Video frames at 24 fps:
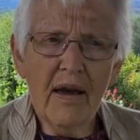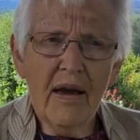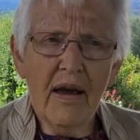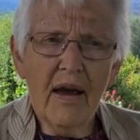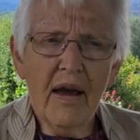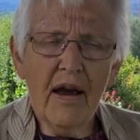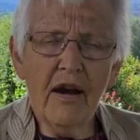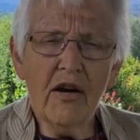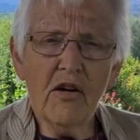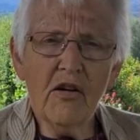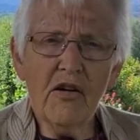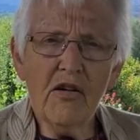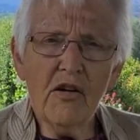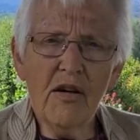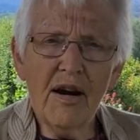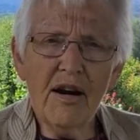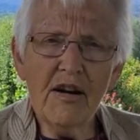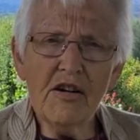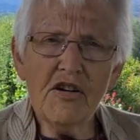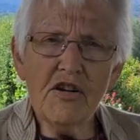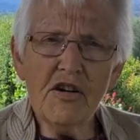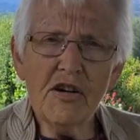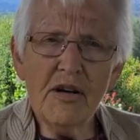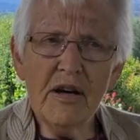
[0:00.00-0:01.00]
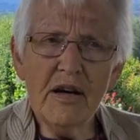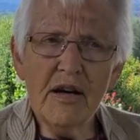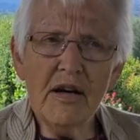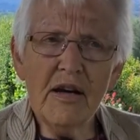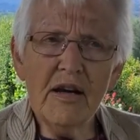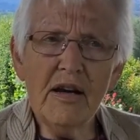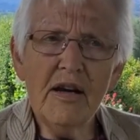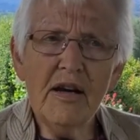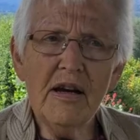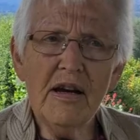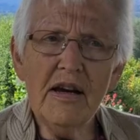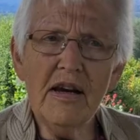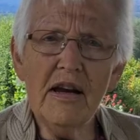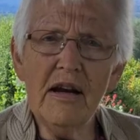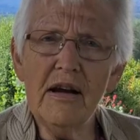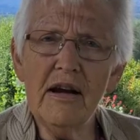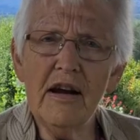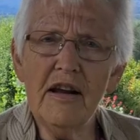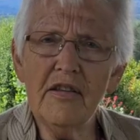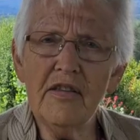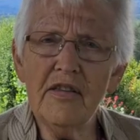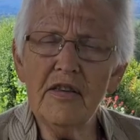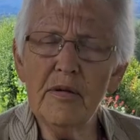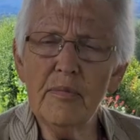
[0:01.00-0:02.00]
And gradually, he
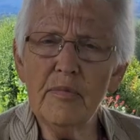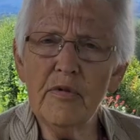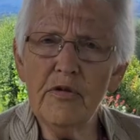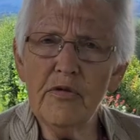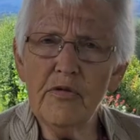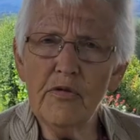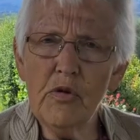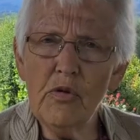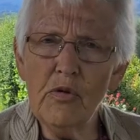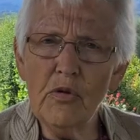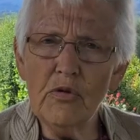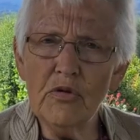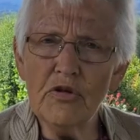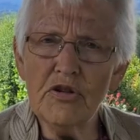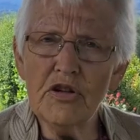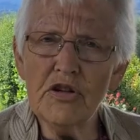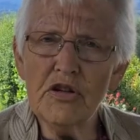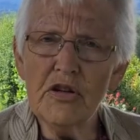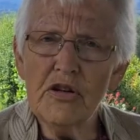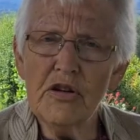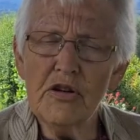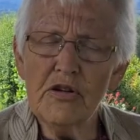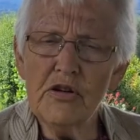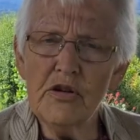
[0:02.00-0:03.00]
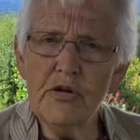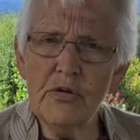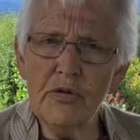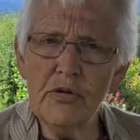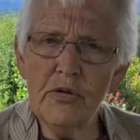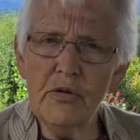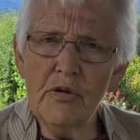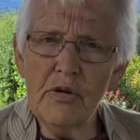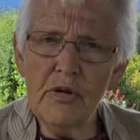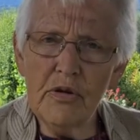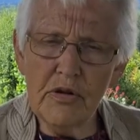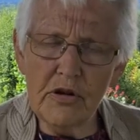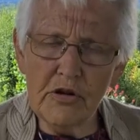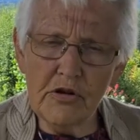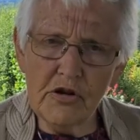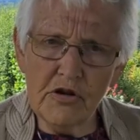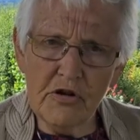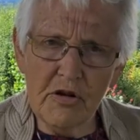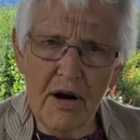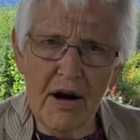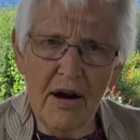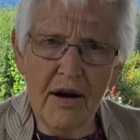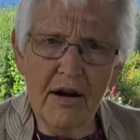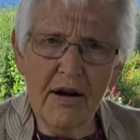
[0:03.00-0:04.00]
led them, of course, to the
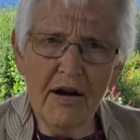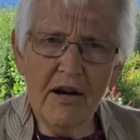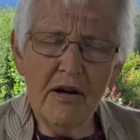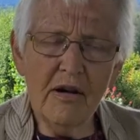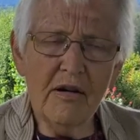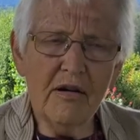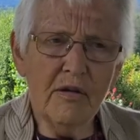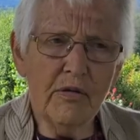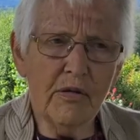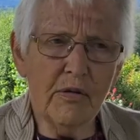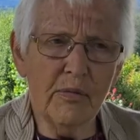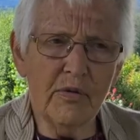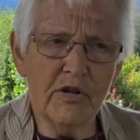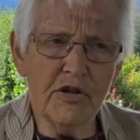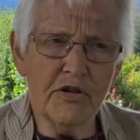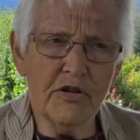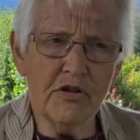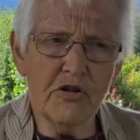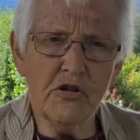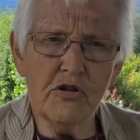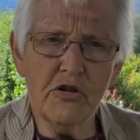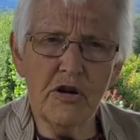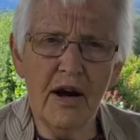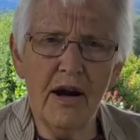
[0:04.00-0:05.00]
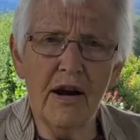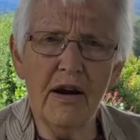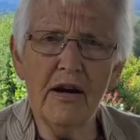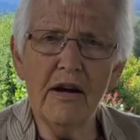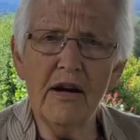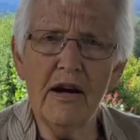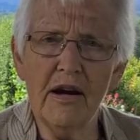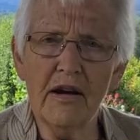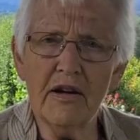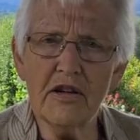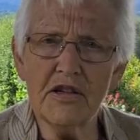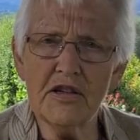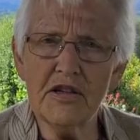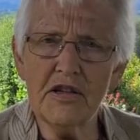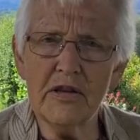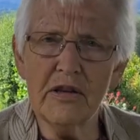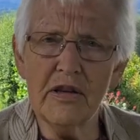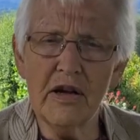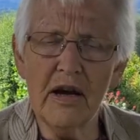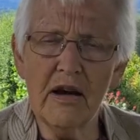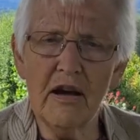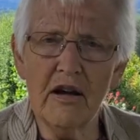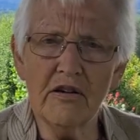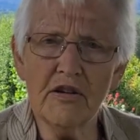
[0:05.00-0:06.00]
shrine. There was a shrine next to the
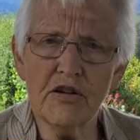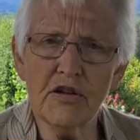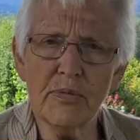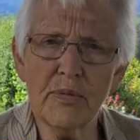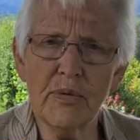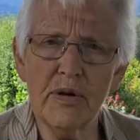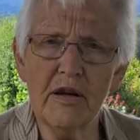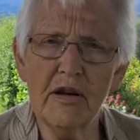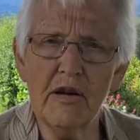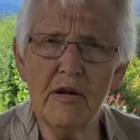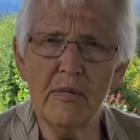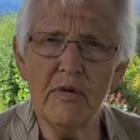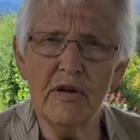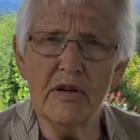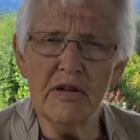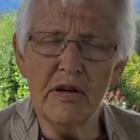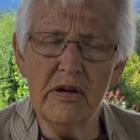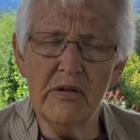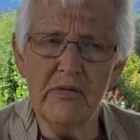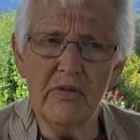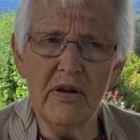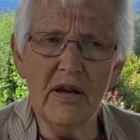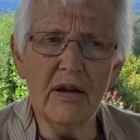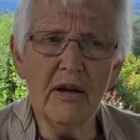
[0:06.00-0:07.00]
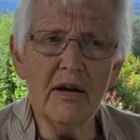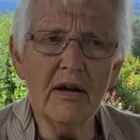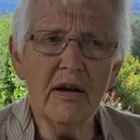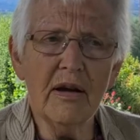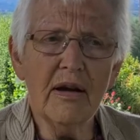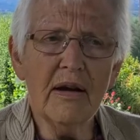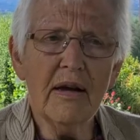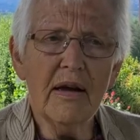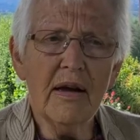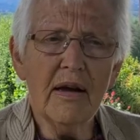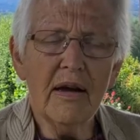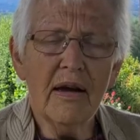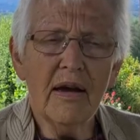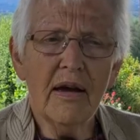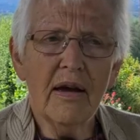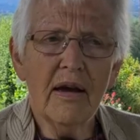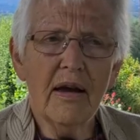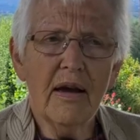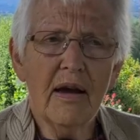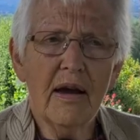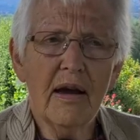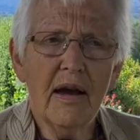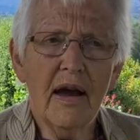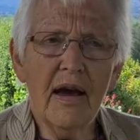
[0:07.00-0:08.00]
house where he was living.
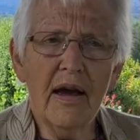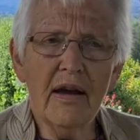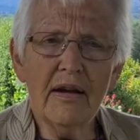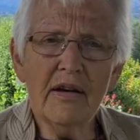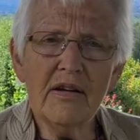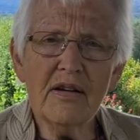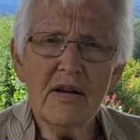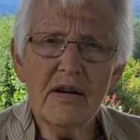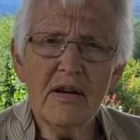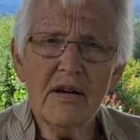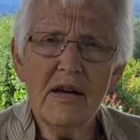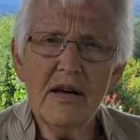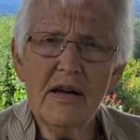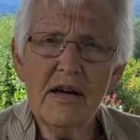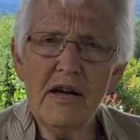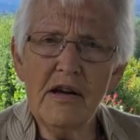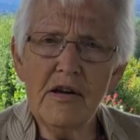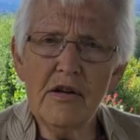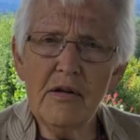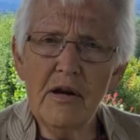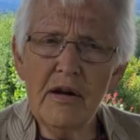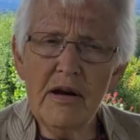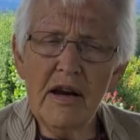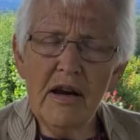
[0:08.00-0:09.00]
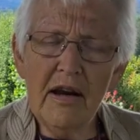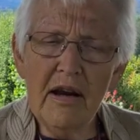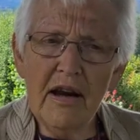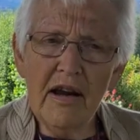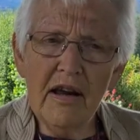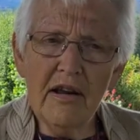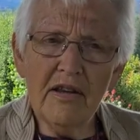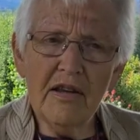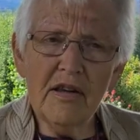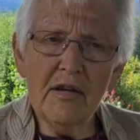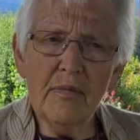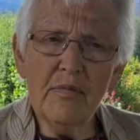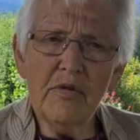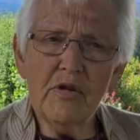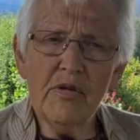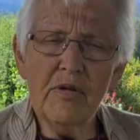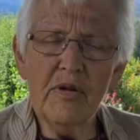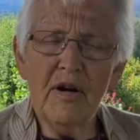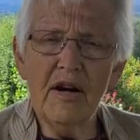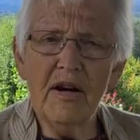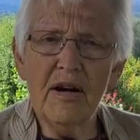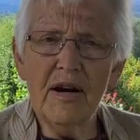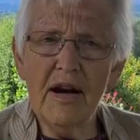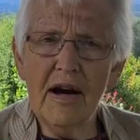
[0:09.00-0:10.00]
And he, he led them to
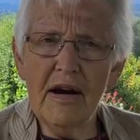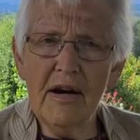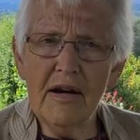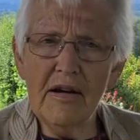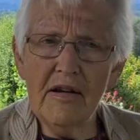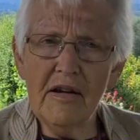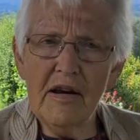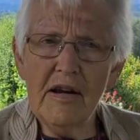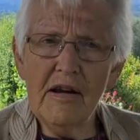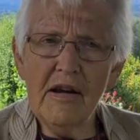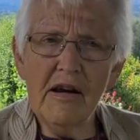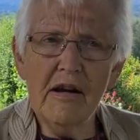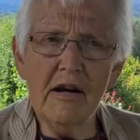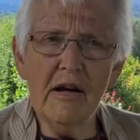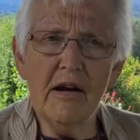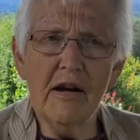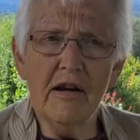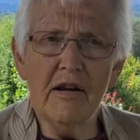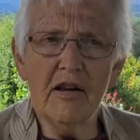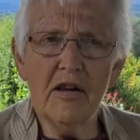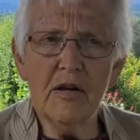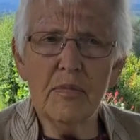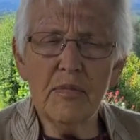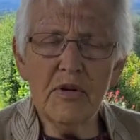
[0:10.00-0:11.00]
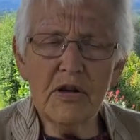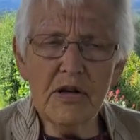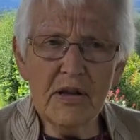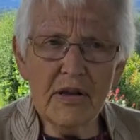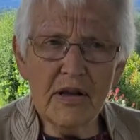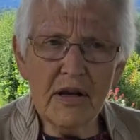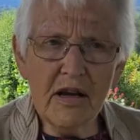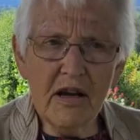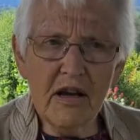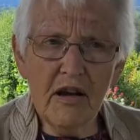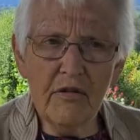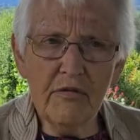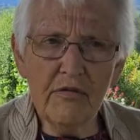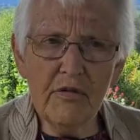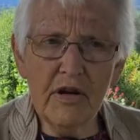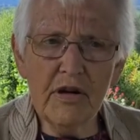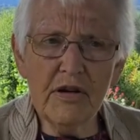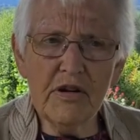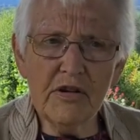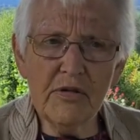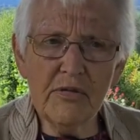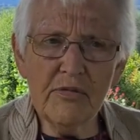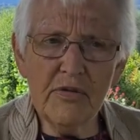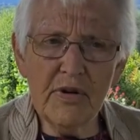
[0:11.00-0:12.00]
Our Lady, he led them to the
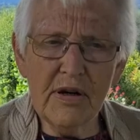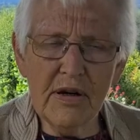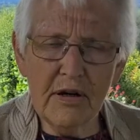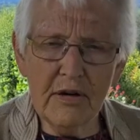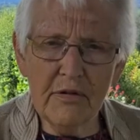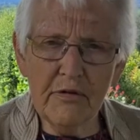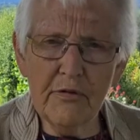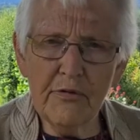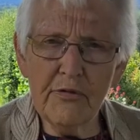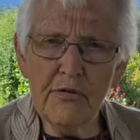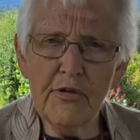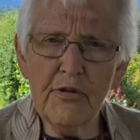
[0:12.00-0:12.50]
covenant of love.